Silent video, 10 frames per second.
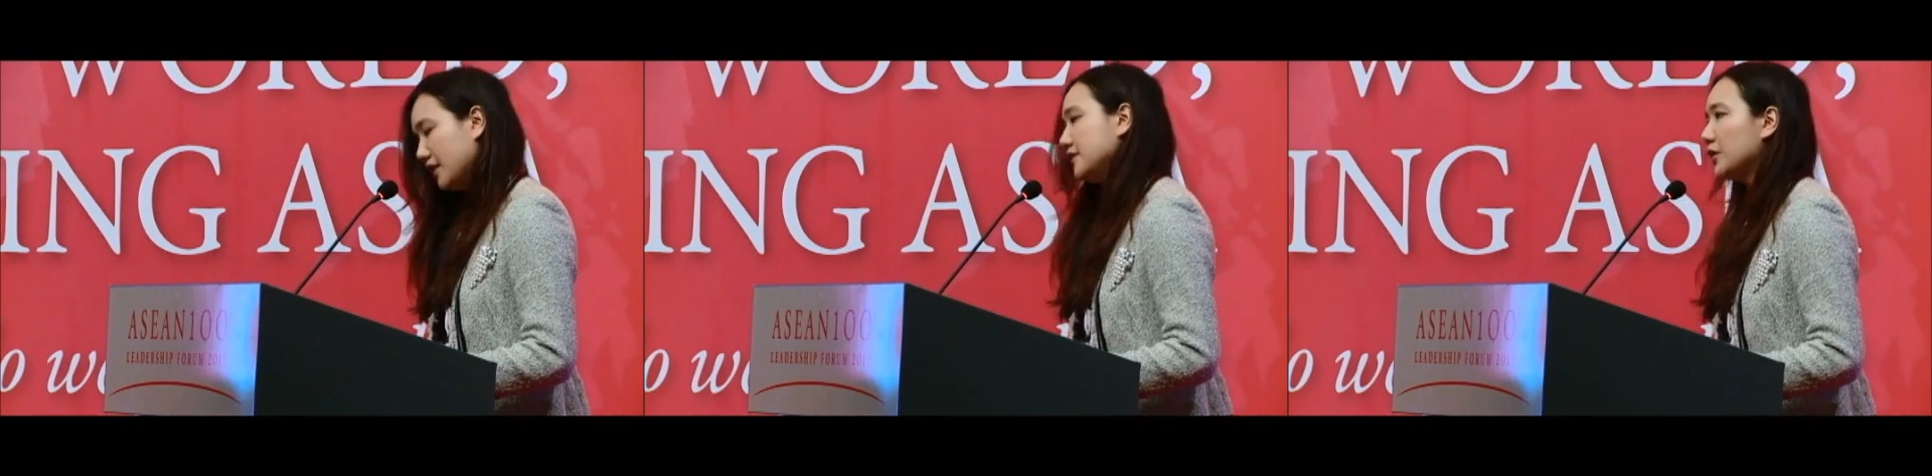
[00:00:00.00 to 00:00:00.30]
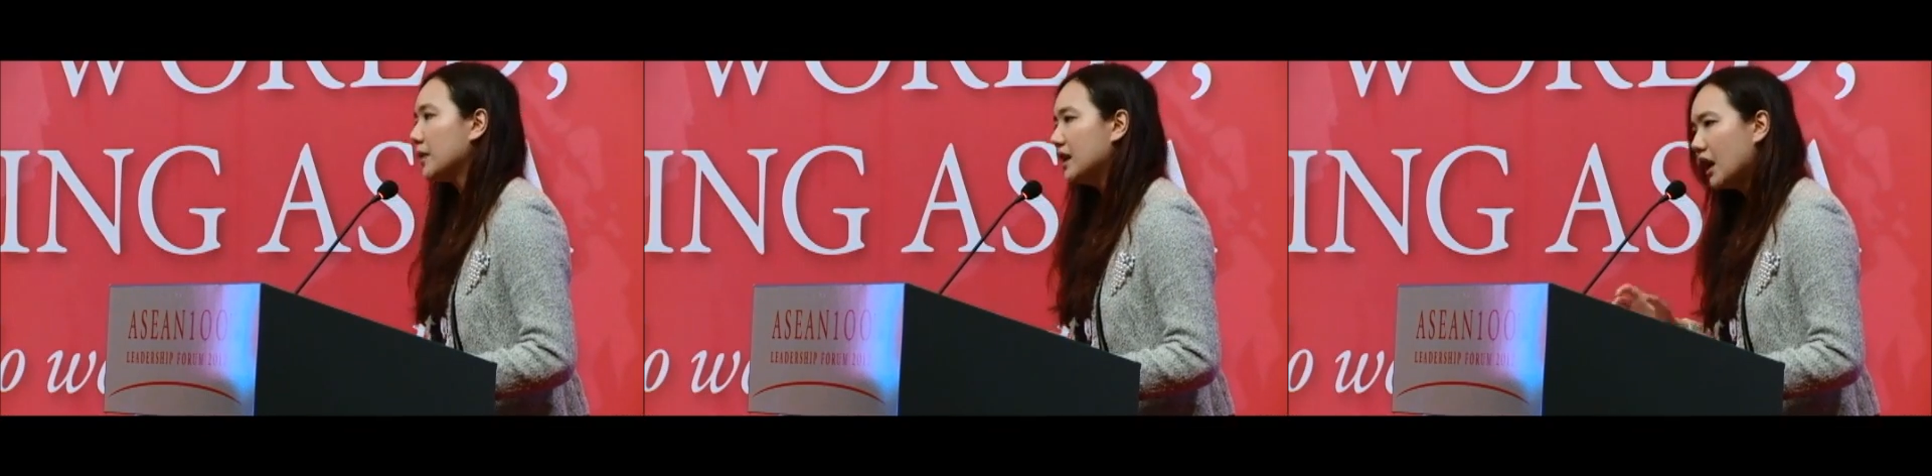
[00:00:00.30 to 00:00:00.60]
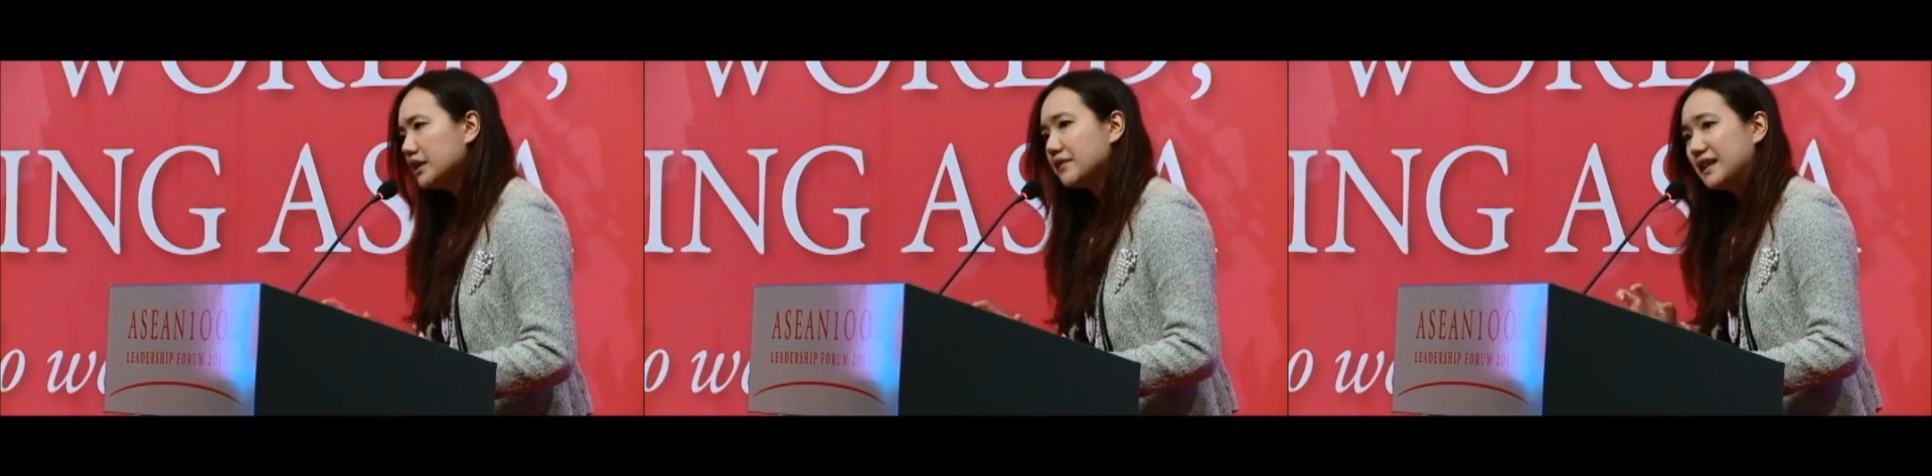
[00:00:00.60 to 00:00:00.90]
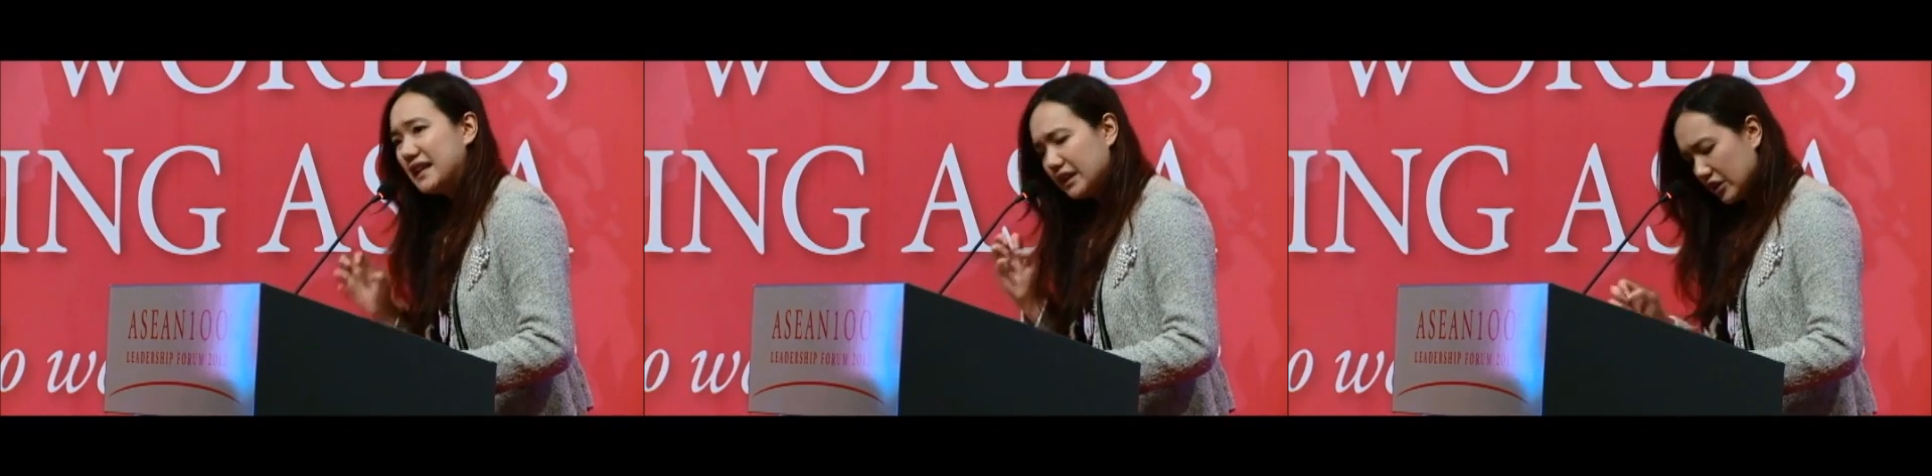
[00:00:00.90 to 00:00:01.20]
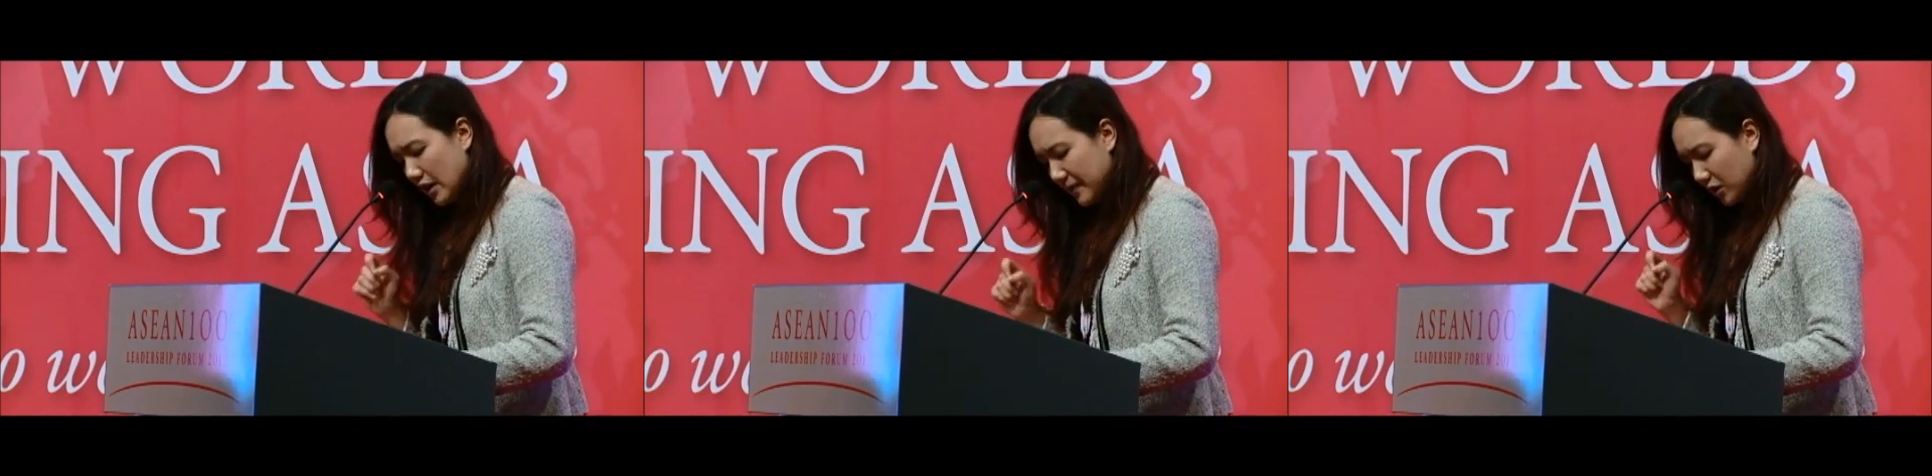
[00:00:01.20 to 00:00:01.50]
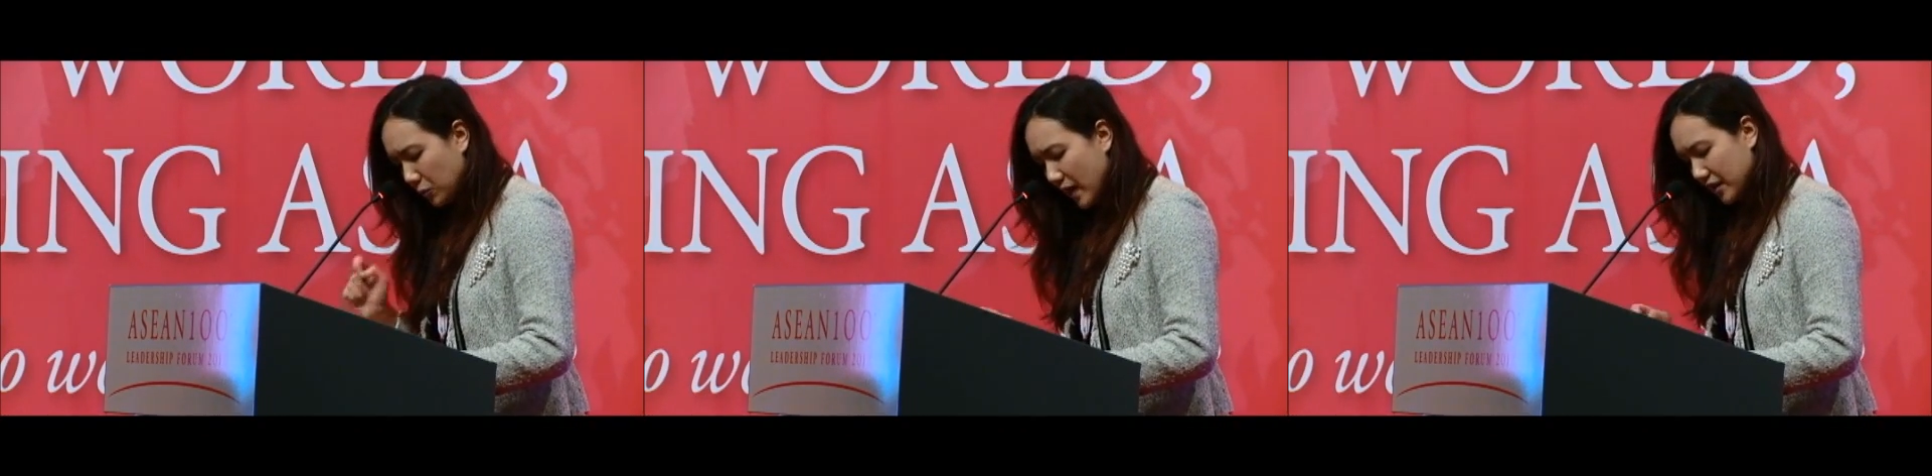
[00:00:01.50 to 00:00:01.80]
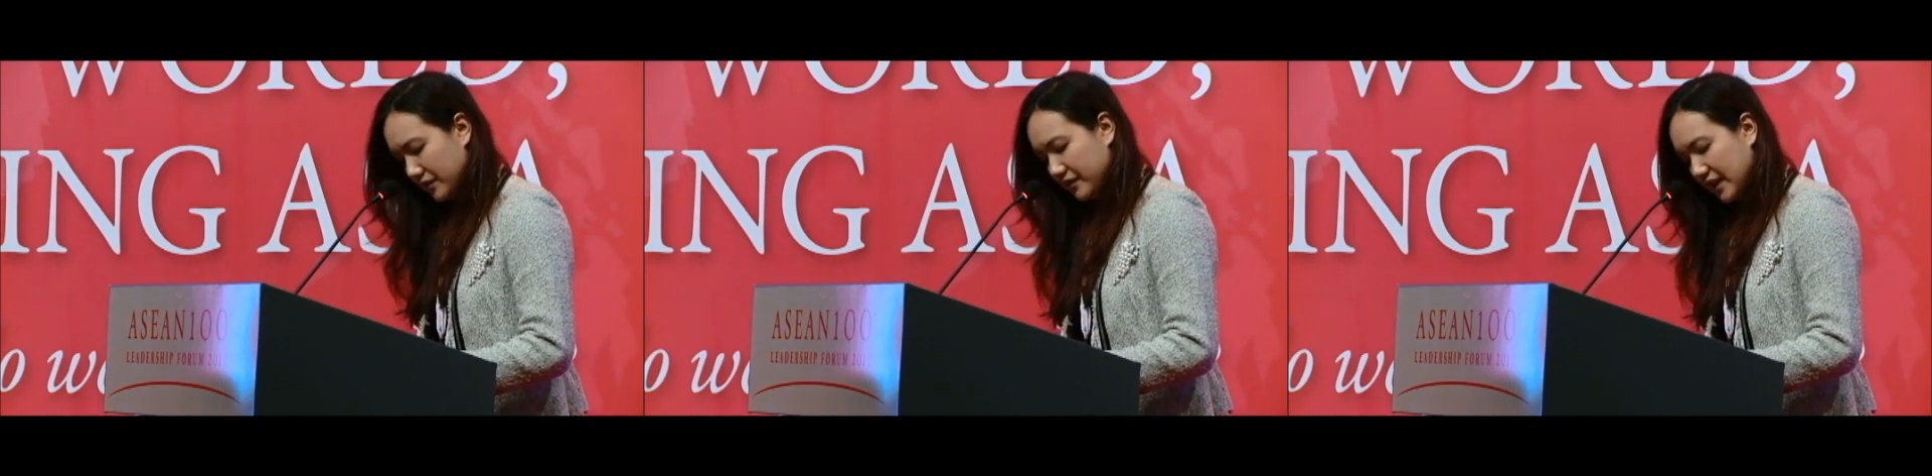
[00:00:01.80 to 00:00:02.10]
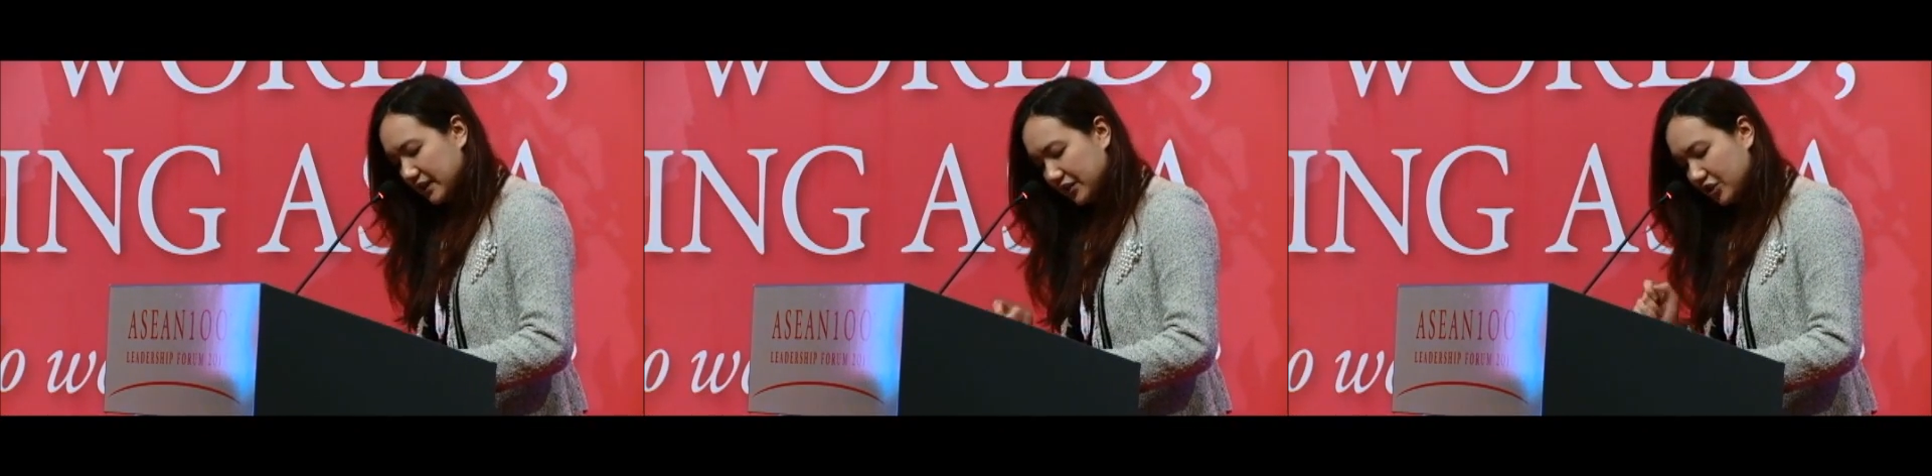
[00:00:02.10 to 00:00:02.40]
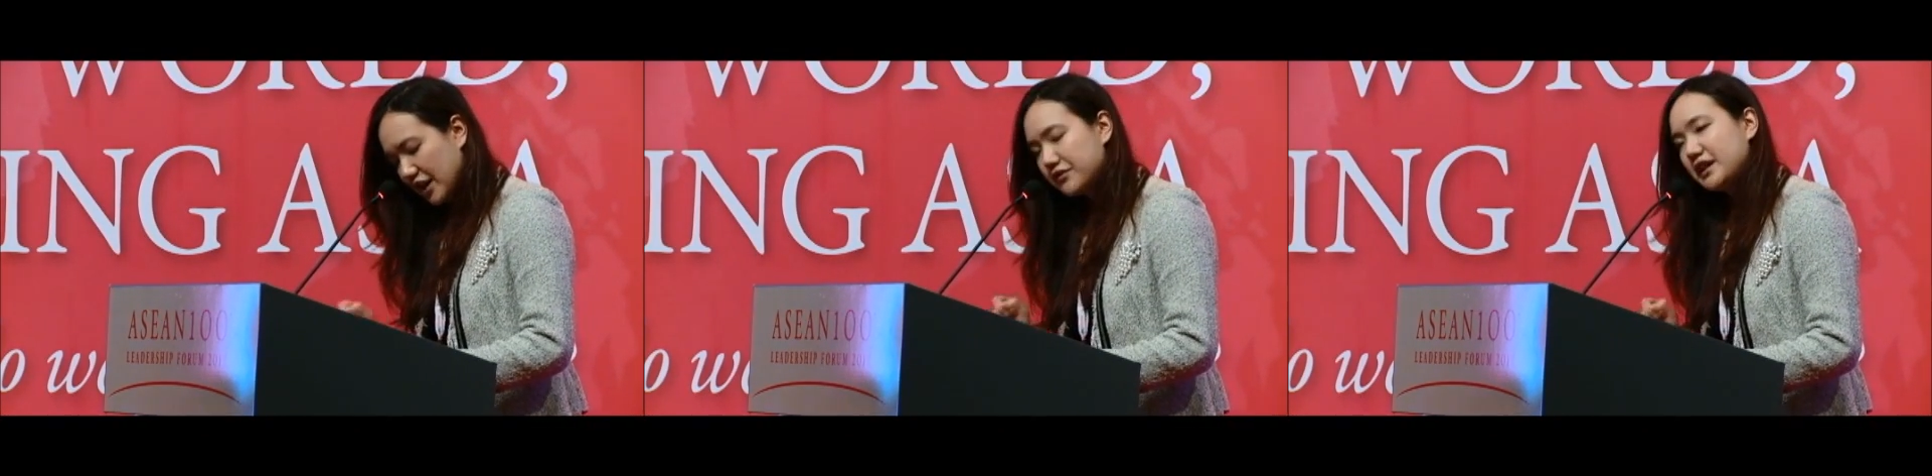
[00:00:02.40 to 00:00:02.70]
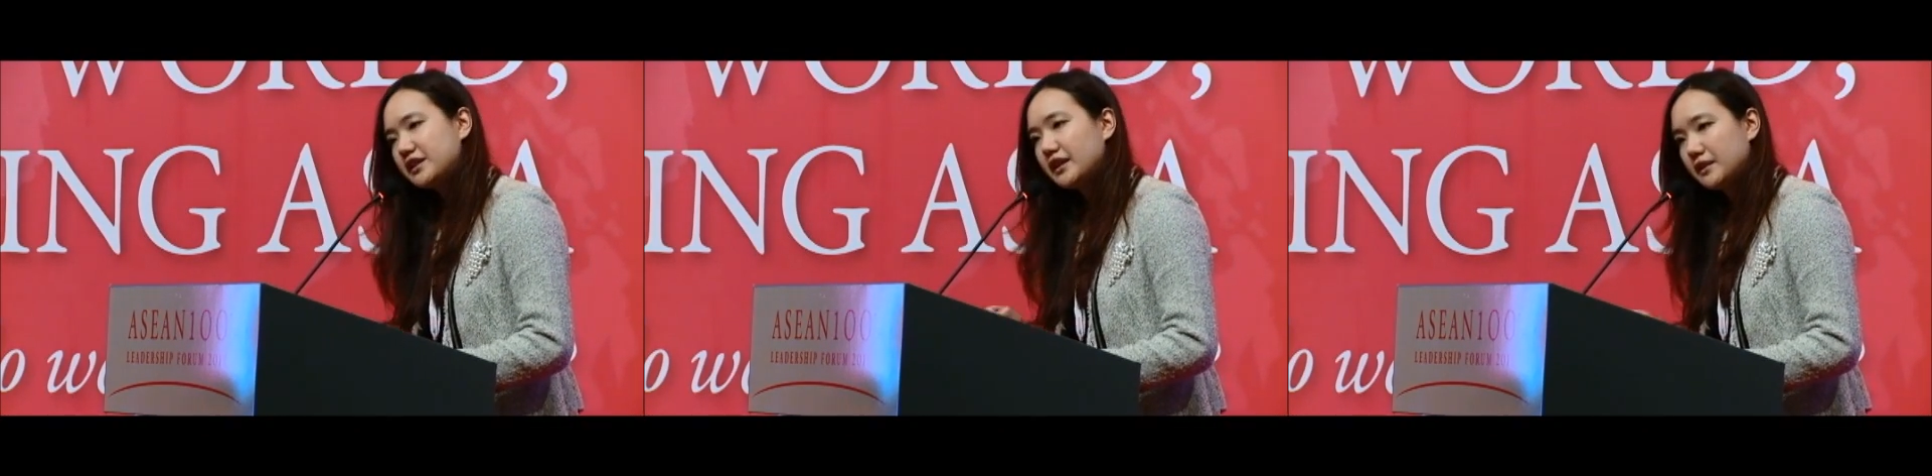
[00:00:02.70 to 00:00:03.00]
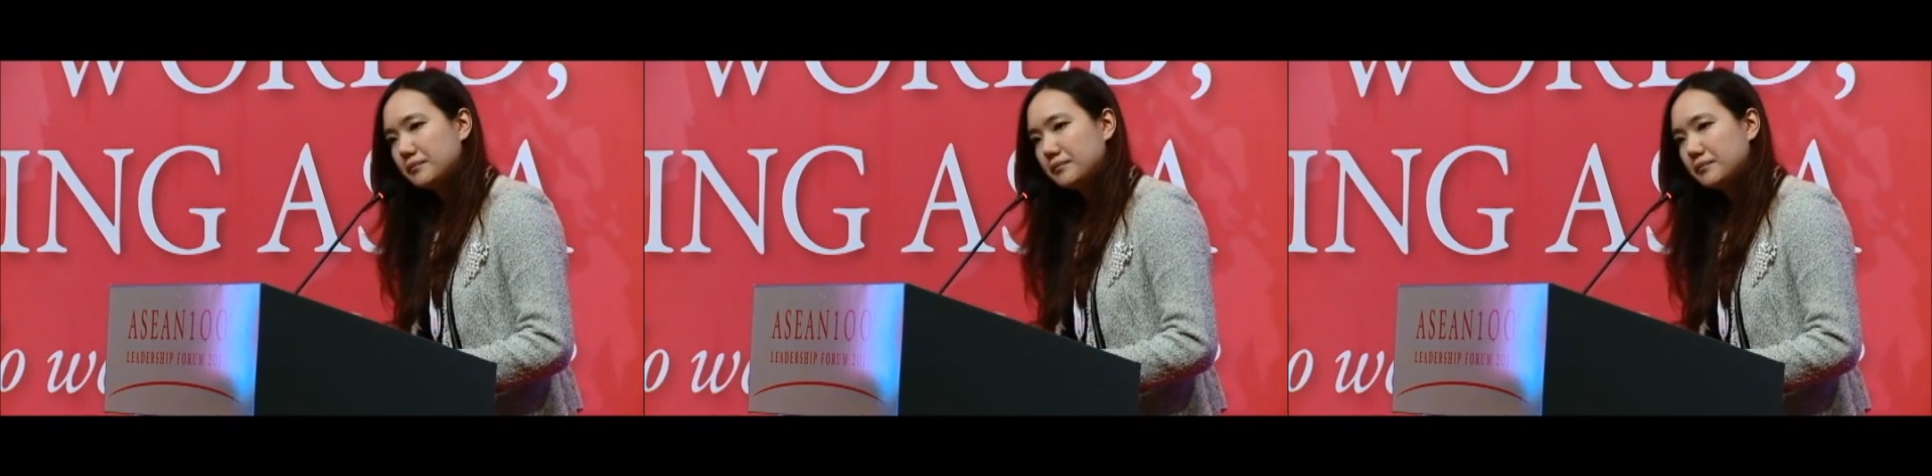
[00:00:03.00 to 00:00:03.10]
So a lot of the economic wealth that is generated